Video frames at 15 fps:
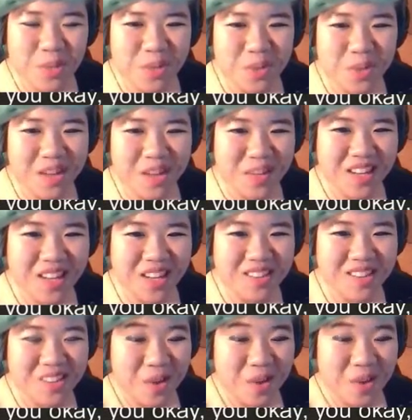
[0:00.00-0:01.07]
were coming here, so
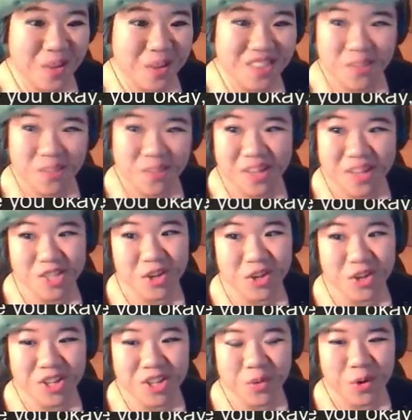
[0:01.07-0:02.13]
I wanted to make sure
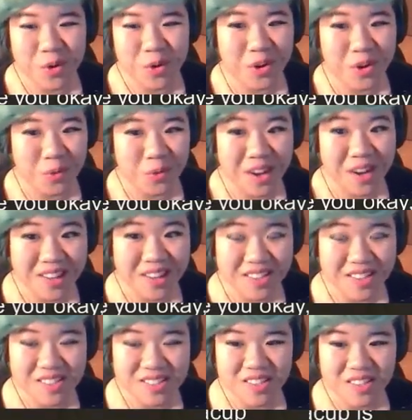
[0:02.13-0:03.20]
you were
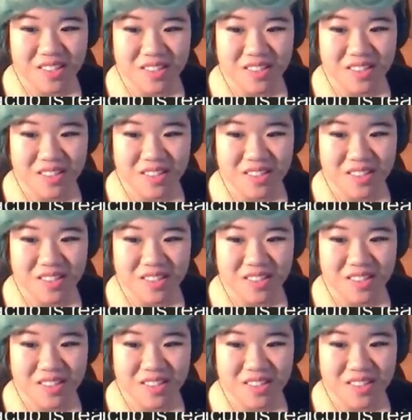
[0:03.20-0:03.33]
alright.